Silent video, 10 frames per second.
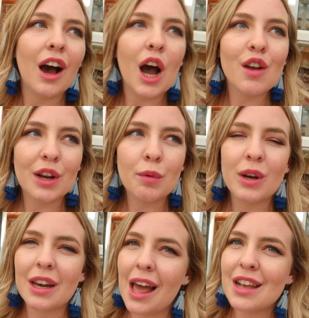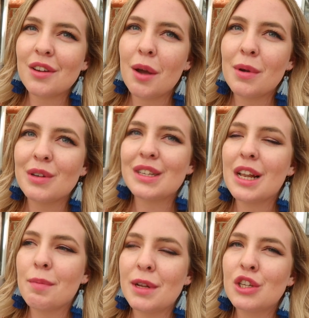I really wanted it last time, but it's just a
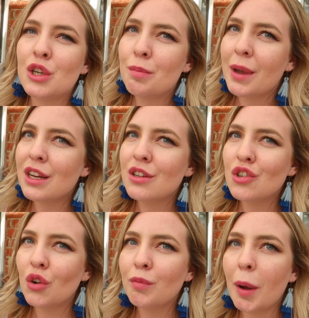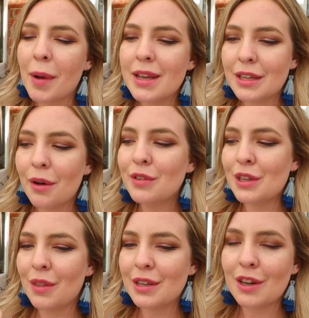little bit too big to enjoy by myself,
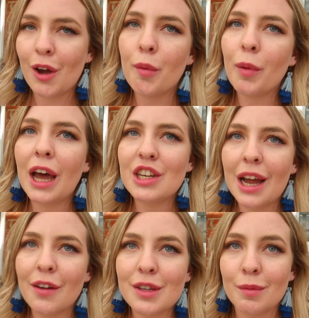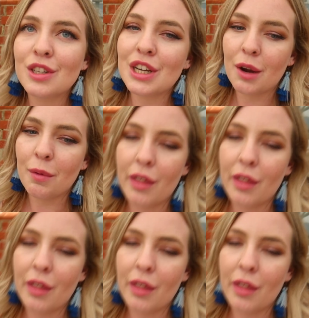so this time I actually have someone to share it